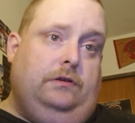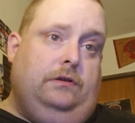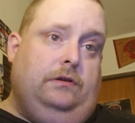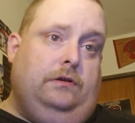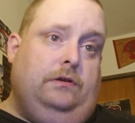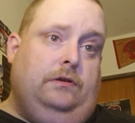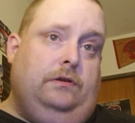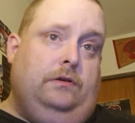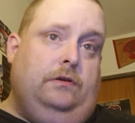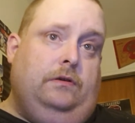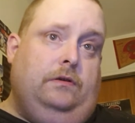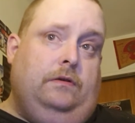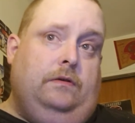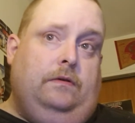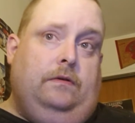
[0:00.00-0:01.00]

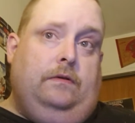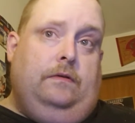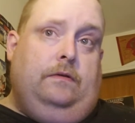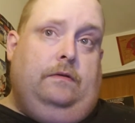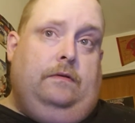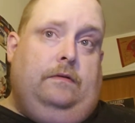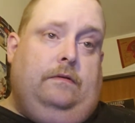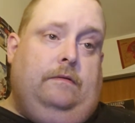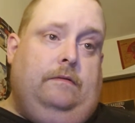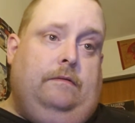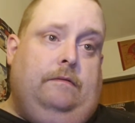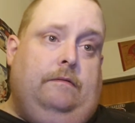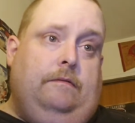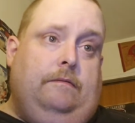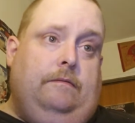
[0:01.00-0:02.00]

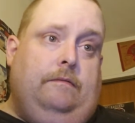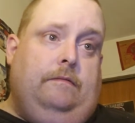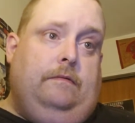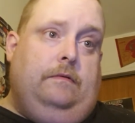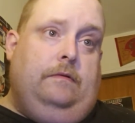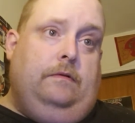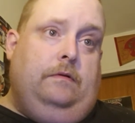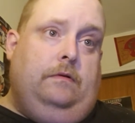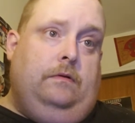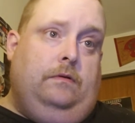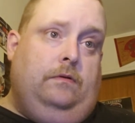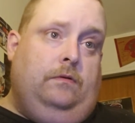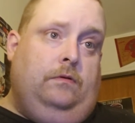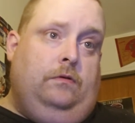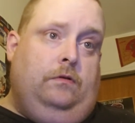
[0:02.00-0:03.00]

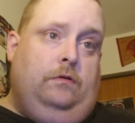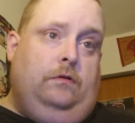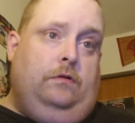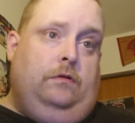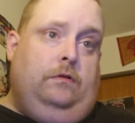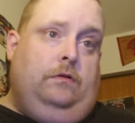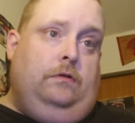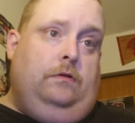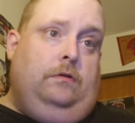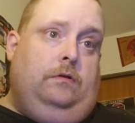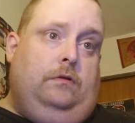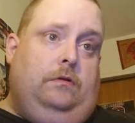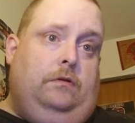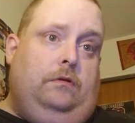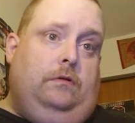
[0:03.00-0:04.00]

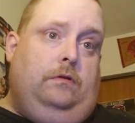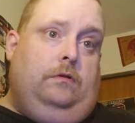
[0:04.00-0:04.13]
No one is speaking in this clip.